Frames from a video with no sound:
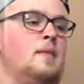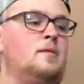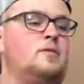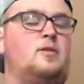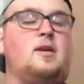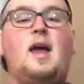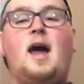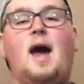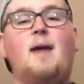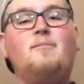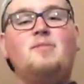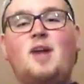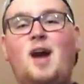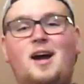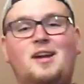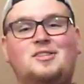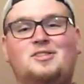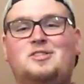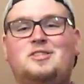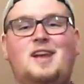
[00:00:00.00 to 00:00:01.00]
So yeah, I'm
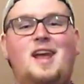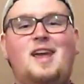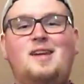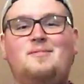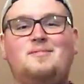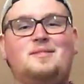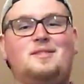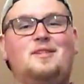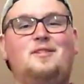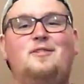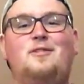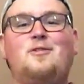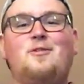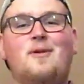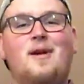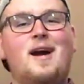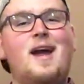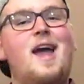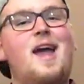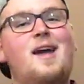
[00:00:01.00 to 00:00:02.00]
not ashamed of who
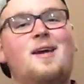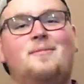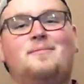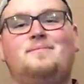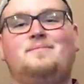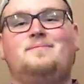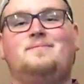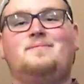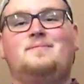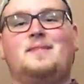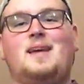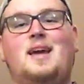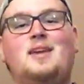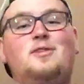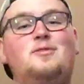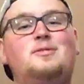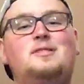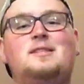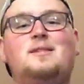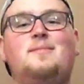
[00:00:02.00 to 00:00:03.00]
I am. I
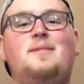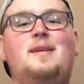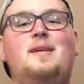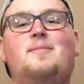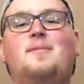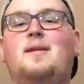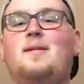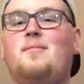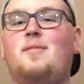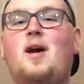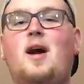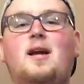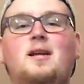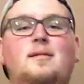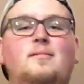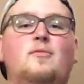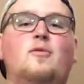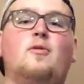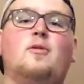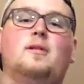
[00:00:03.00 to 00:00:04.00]
used to be, but I'm not
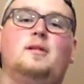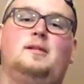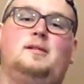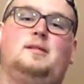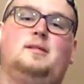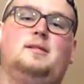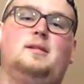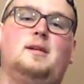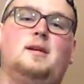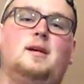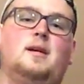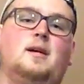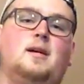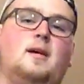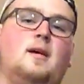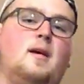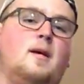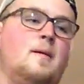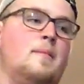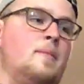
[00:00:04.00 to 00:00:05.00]
anymore.
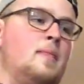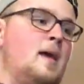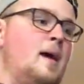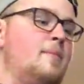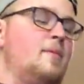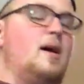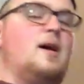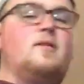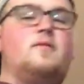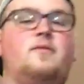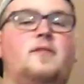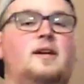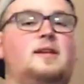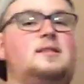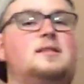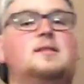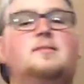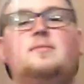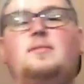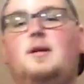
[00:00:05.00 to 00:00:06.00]
I'm not a
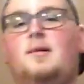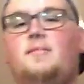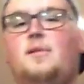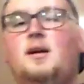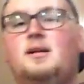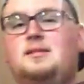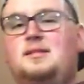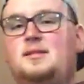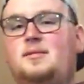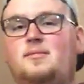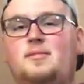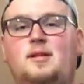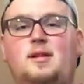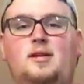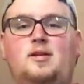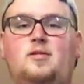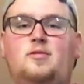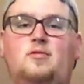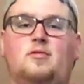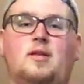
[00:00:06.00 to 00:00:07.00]
victim. I'm not
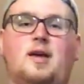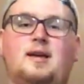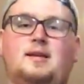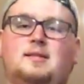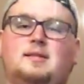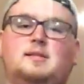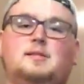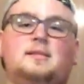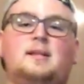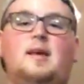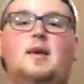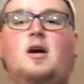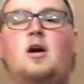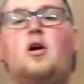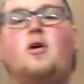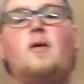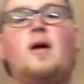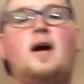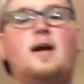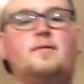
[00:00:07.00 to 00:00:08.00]
somebody who likes to say,
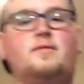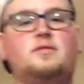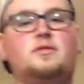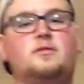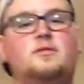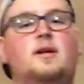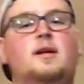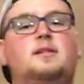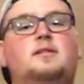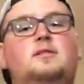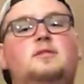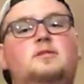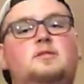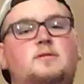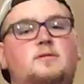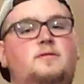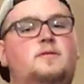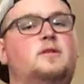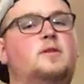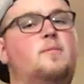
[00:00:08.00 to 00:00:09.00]
oh, I have Tourette's, you
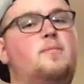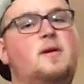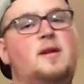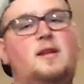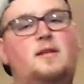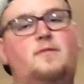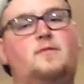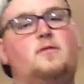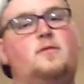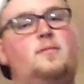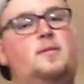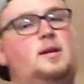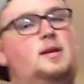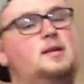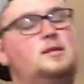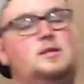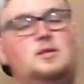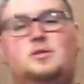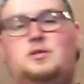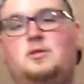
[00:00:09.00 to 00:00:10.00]
should feel pity for me,
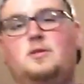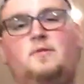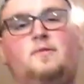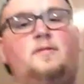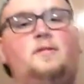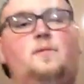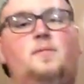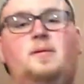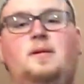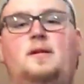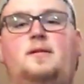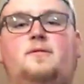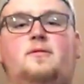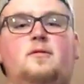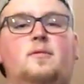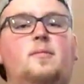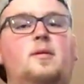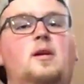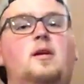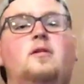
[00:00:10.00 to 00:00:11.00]
because you shouldn't feel pity
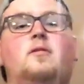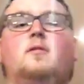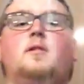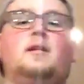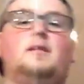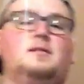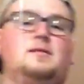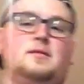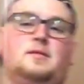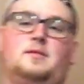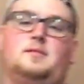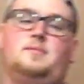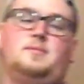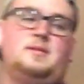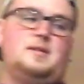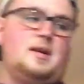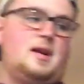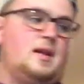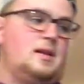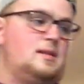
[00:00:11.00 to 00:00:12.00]
for me under any
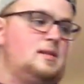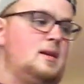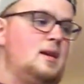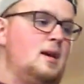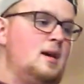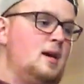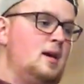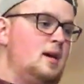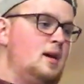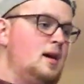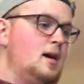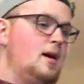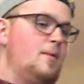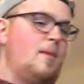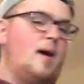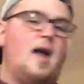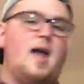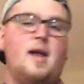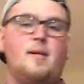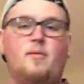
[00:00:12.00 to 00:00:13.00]
circumstance.
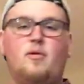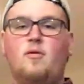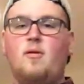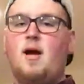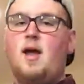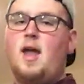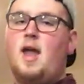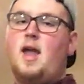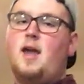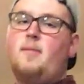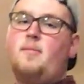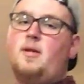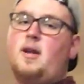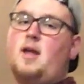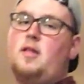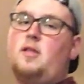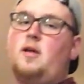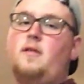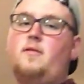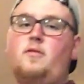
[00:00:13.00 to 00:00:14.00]
I am who I am, and
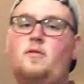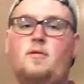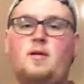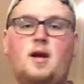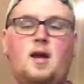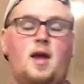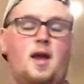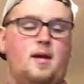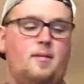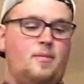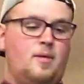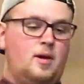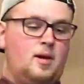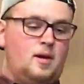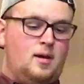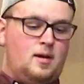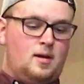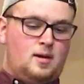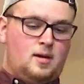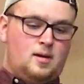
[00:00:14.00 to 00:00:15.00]
I love who I
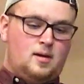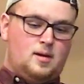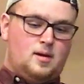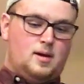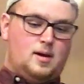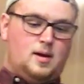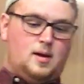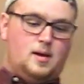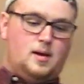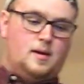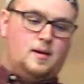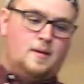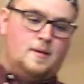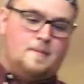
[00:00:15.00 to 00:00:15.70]
am.